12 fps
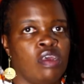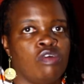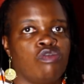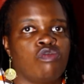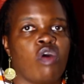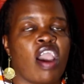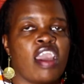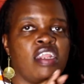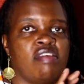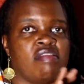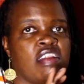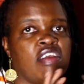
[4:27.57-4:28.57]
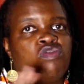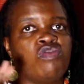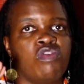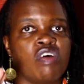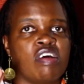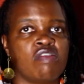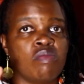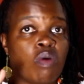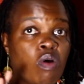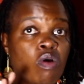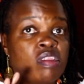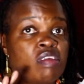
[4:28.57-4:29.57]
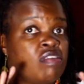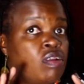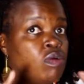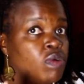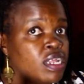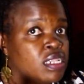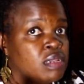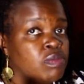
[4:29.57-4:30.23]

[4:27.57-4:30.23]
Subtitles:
So I decided to focus more on the silhouette